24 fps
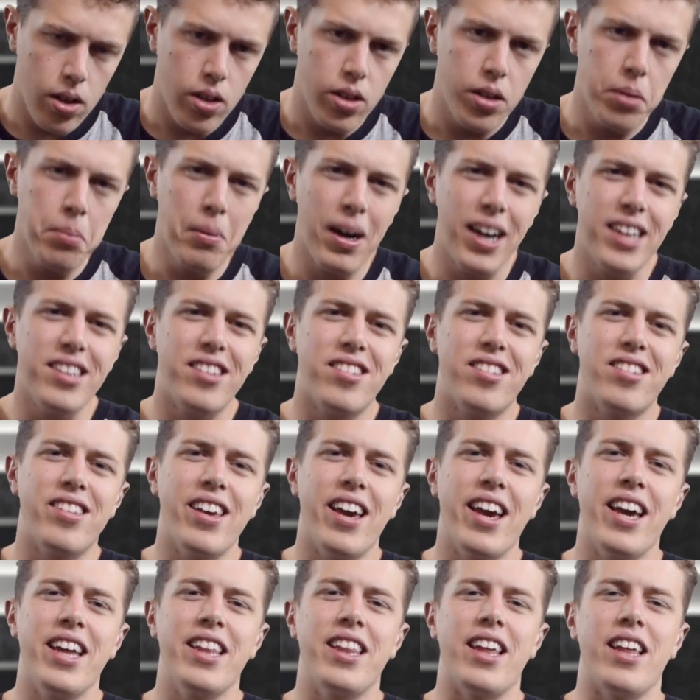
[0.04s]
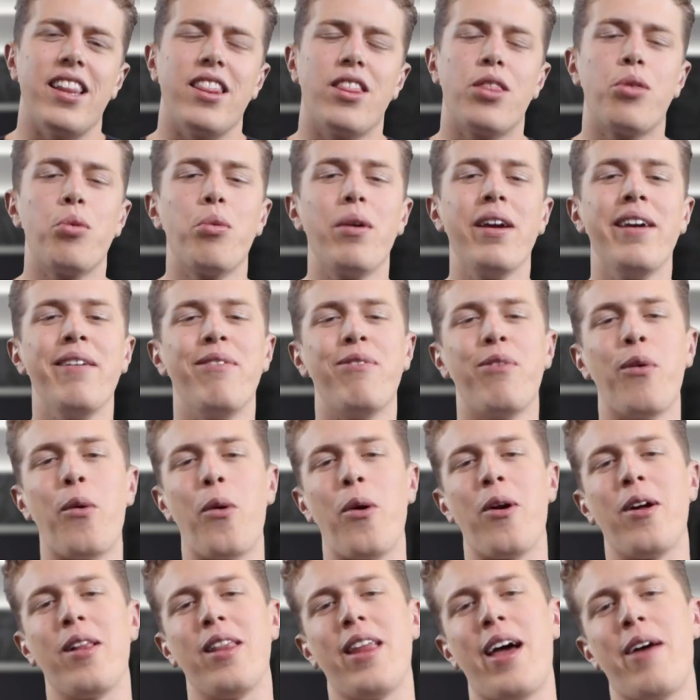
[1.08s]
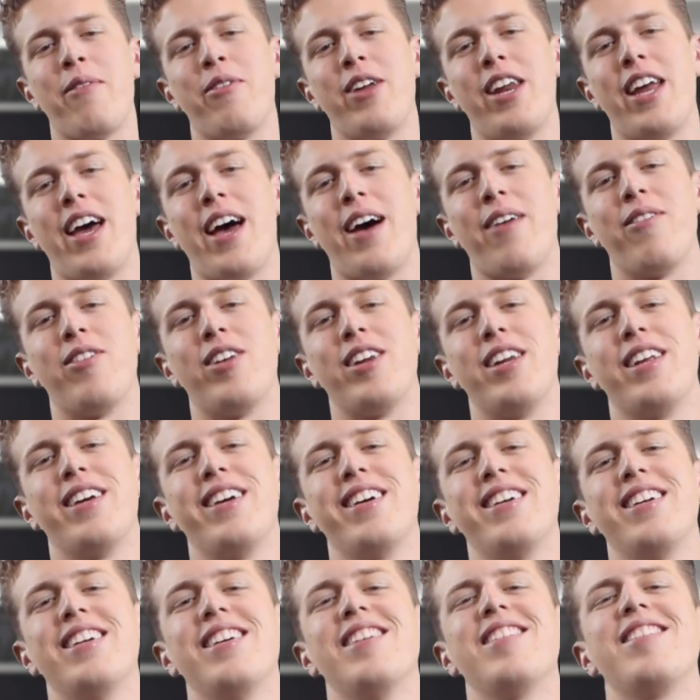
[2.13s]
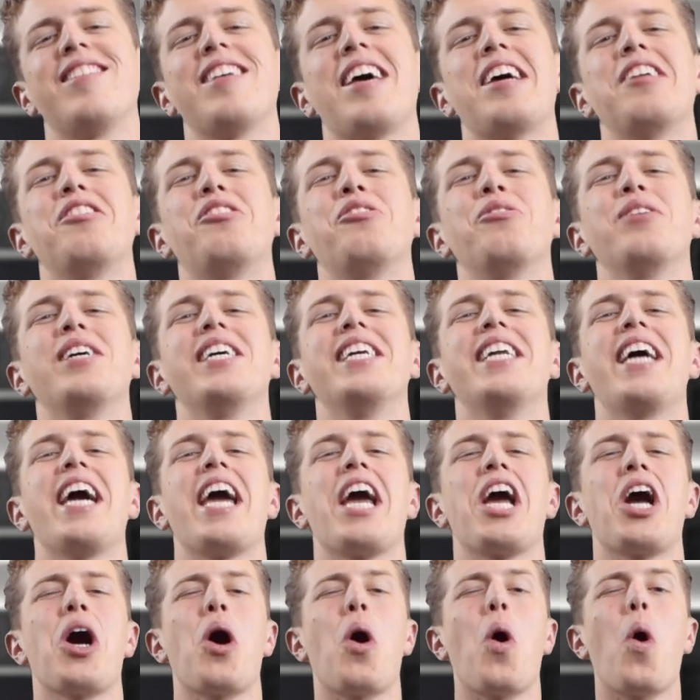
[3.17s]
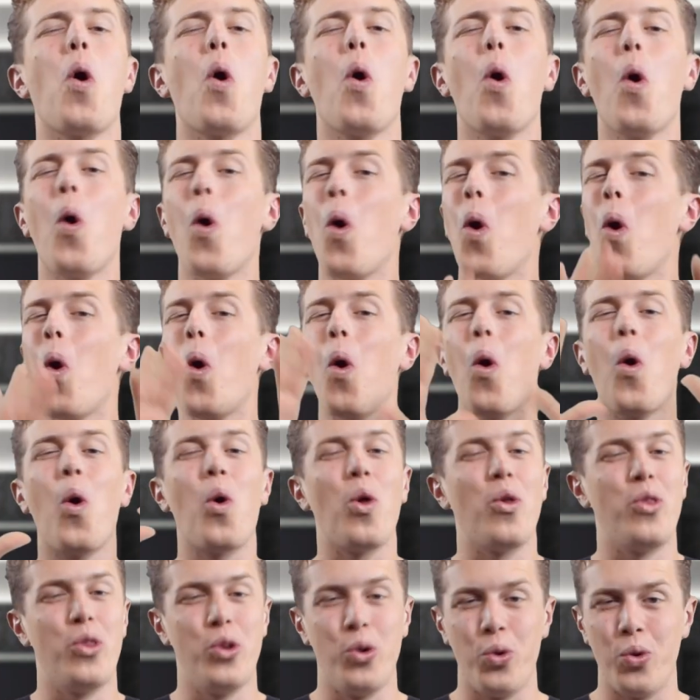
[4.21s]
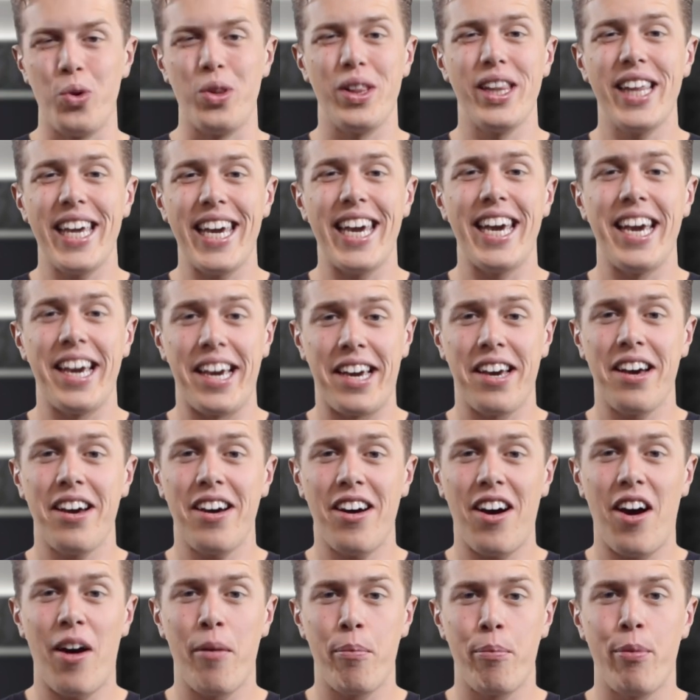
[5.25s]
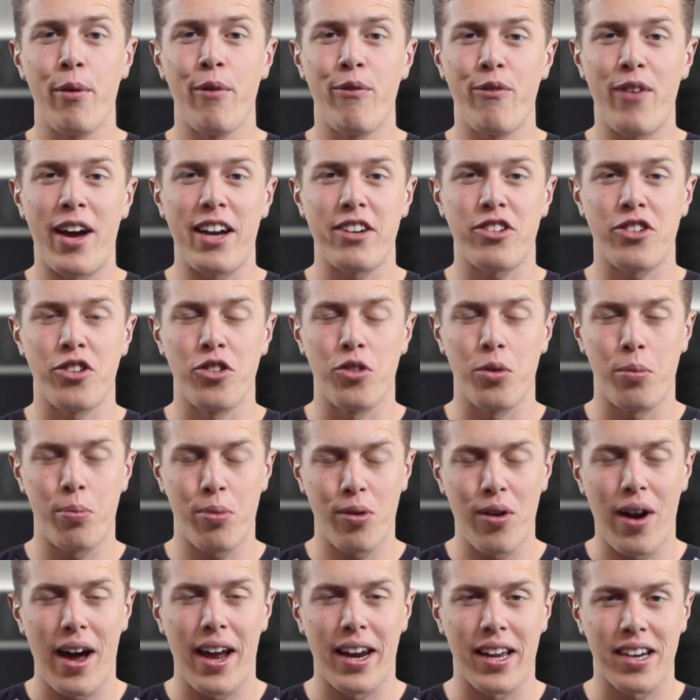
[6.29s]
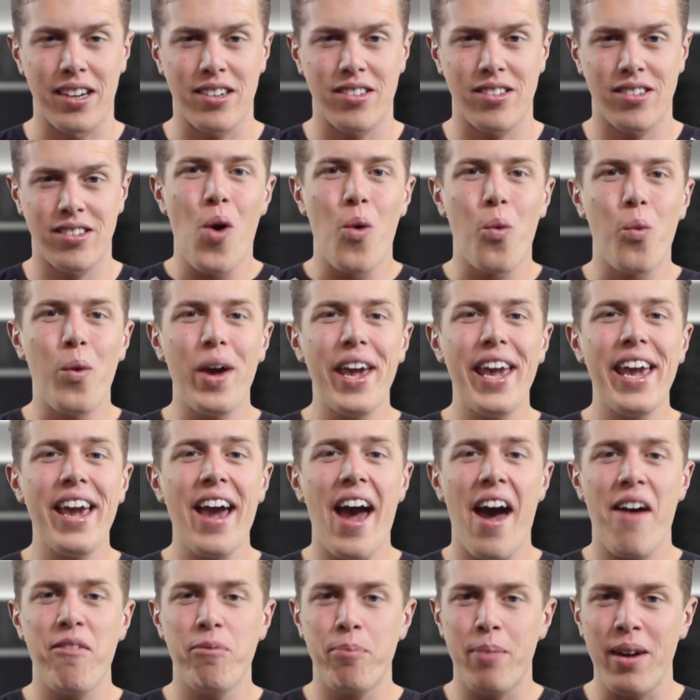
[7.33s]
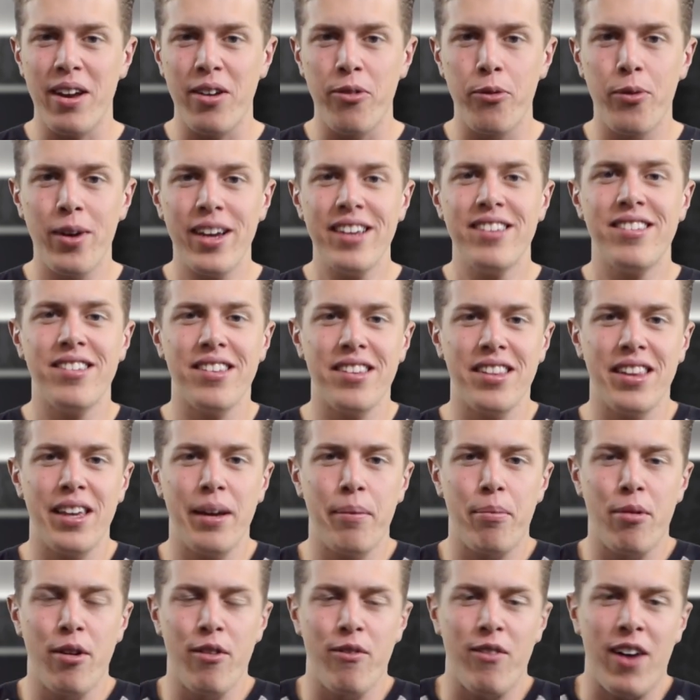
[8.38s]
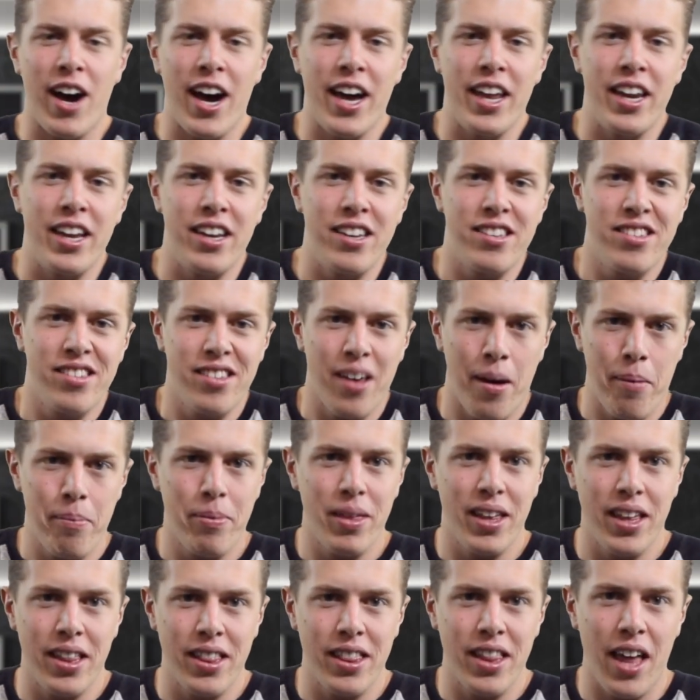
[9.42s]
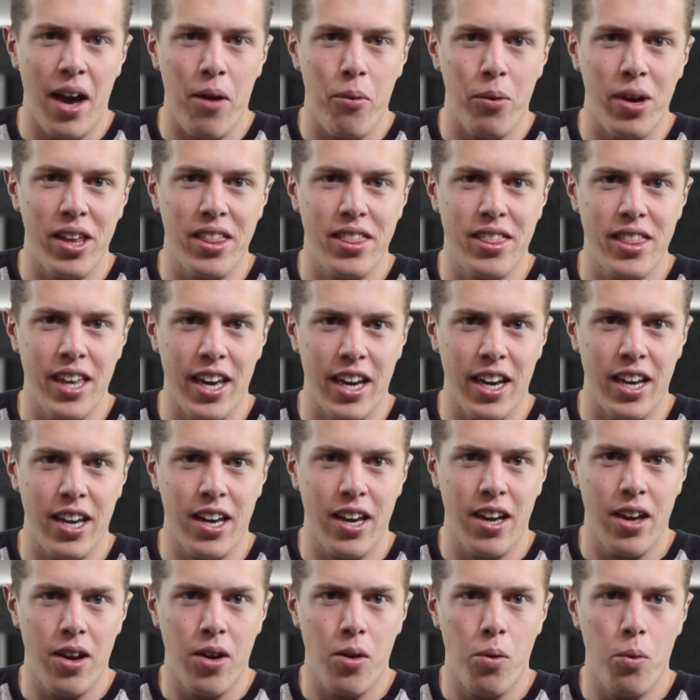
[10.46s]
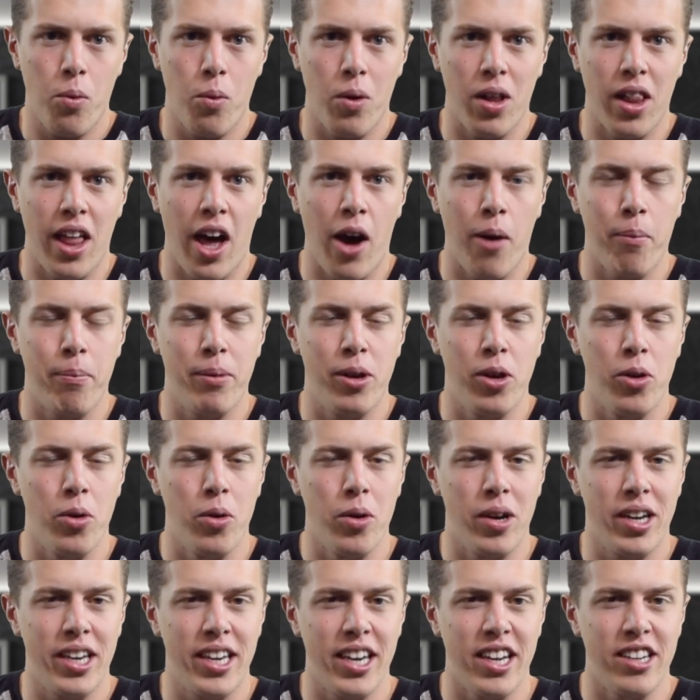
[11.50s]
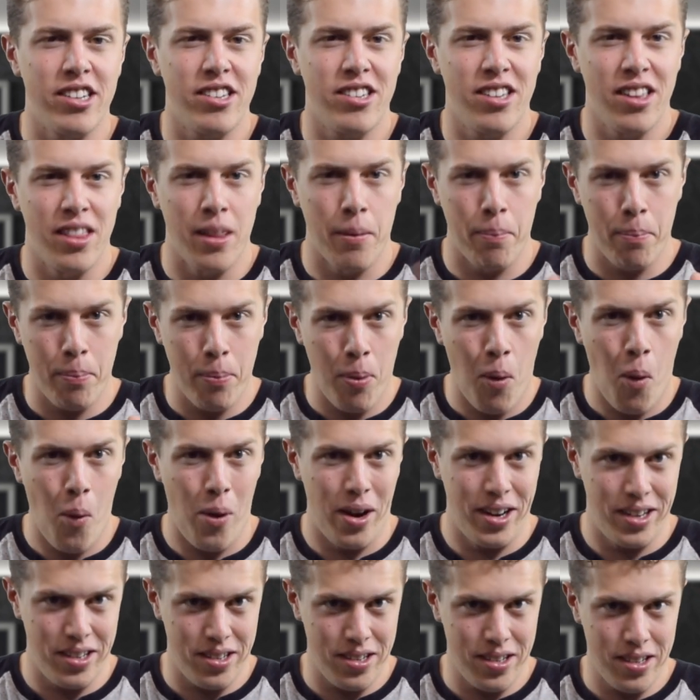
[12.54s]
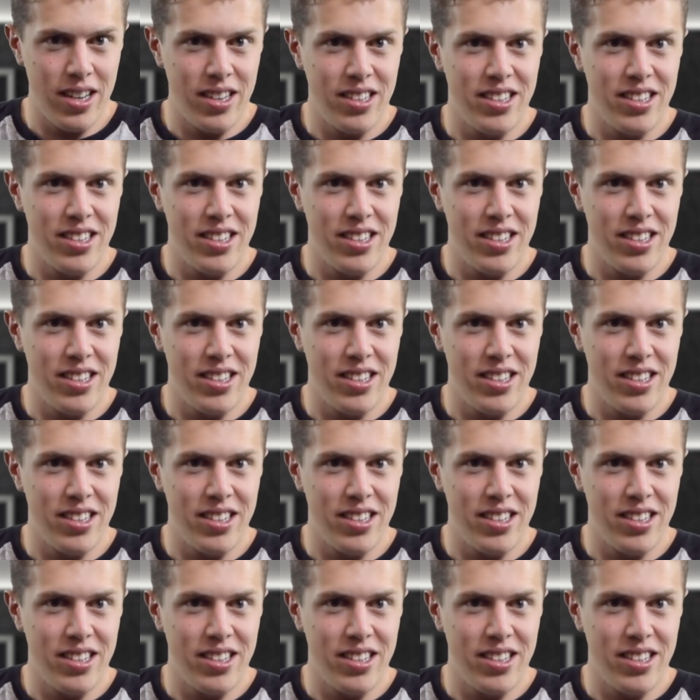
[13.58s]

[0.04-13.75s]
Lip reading: You might say that 3-4-11 Heaven is entering a whole new league of professional products. We have been recently provided something that we think will help you get to the point.